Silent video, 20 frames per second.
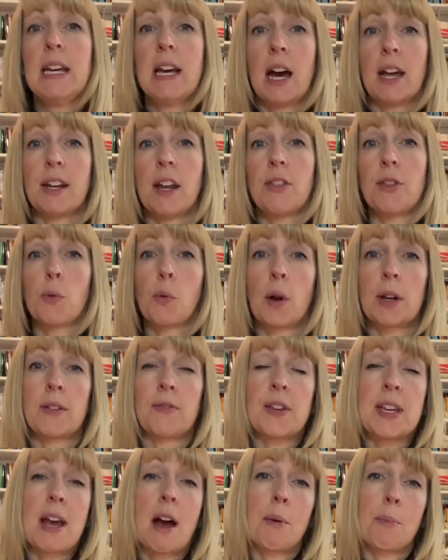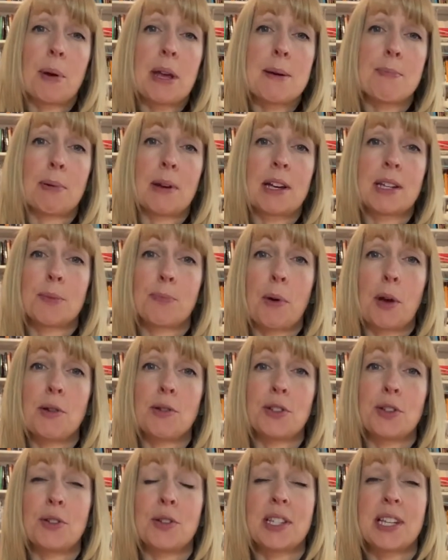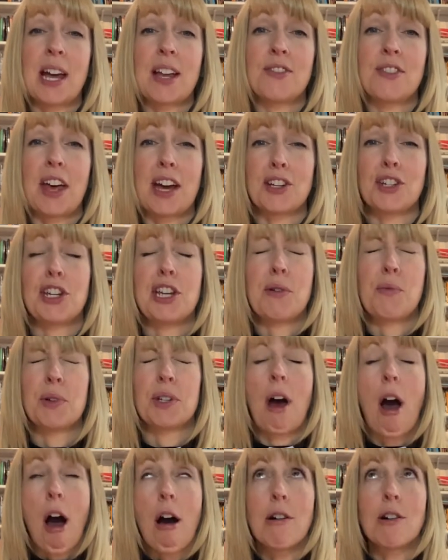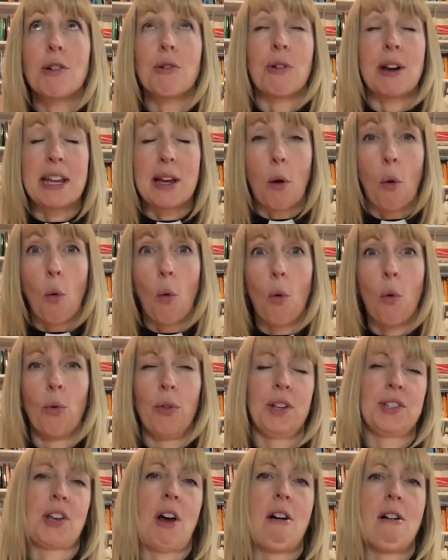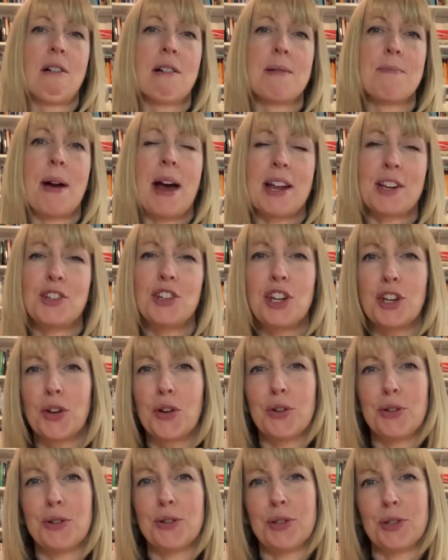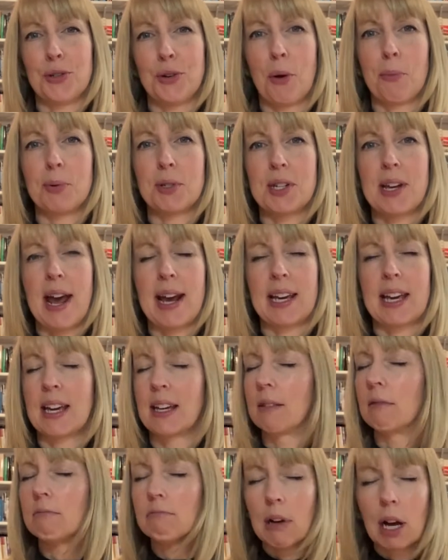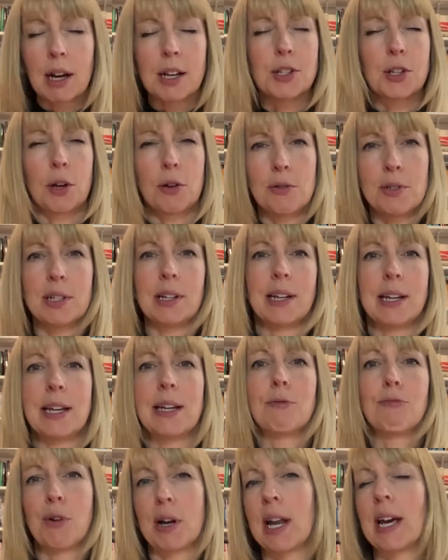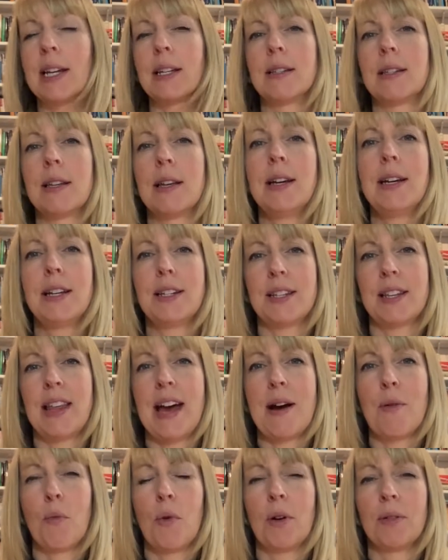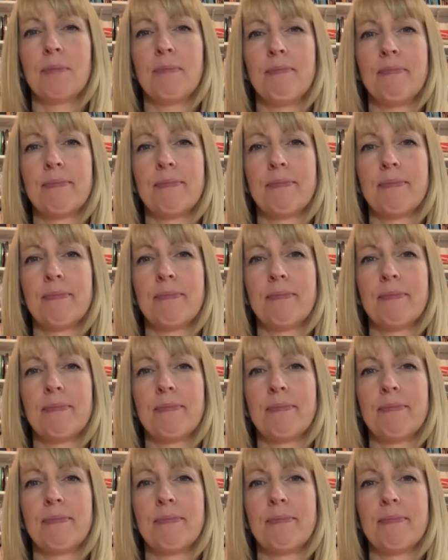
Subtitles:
Another one of the young people I spoke to said that she was hungry all the time and she couldn't stop snacking. I totally relate to that one.